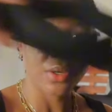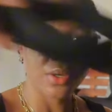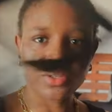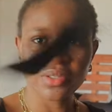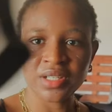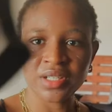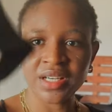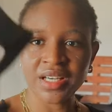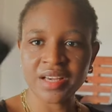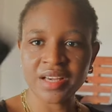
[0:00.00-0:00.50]

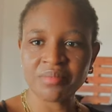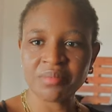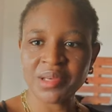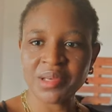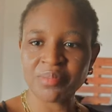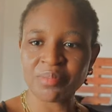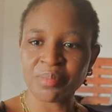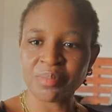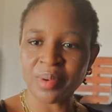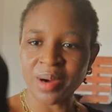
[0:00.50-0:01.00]
Oh, they gave
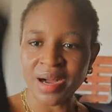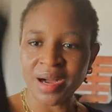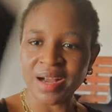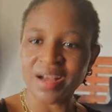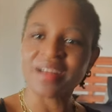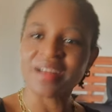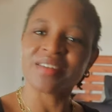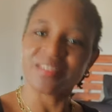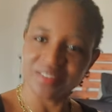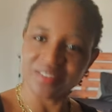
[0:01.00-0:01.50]
me
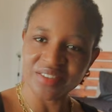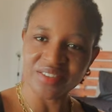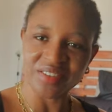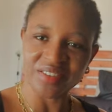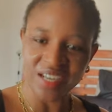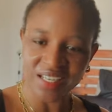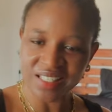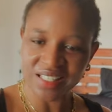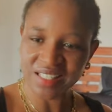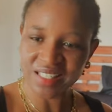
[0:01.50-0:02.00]
band.
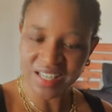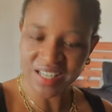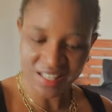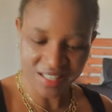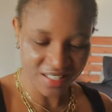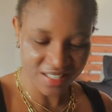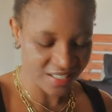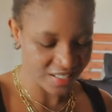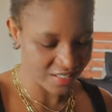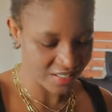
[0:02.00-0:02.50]
Oh, I
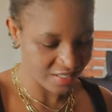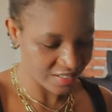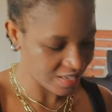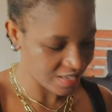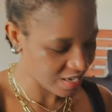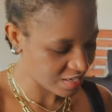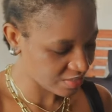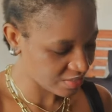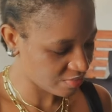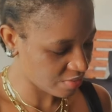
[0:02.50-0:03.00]
needed this.
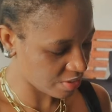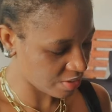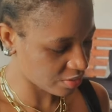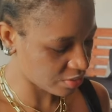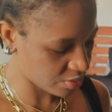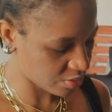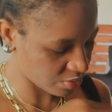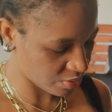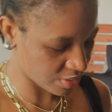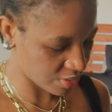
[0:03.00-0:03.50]
That's very
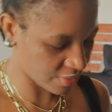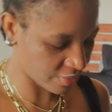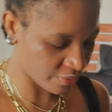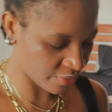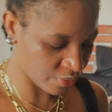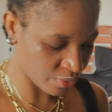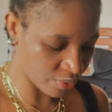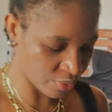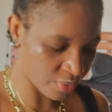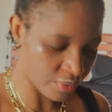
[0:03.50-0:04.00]

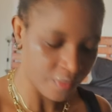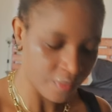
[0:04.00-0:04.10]
thoughtful.